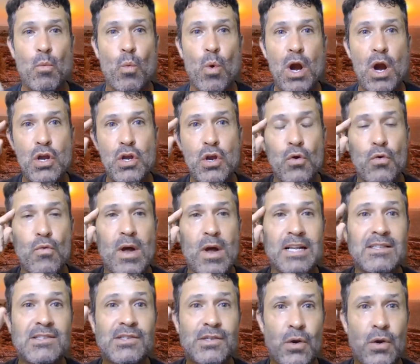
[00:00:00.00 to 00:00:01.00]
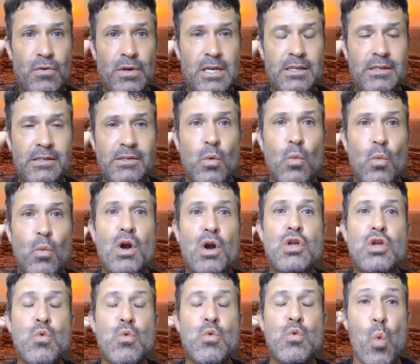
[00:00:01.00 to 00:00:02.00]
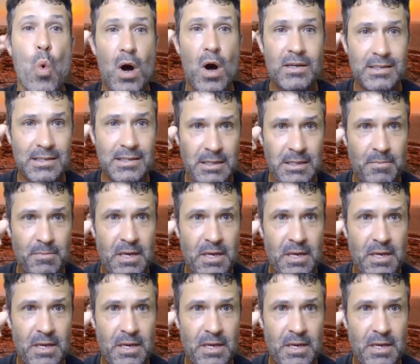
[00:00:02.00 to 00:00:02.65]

And where your ratzon is, where you want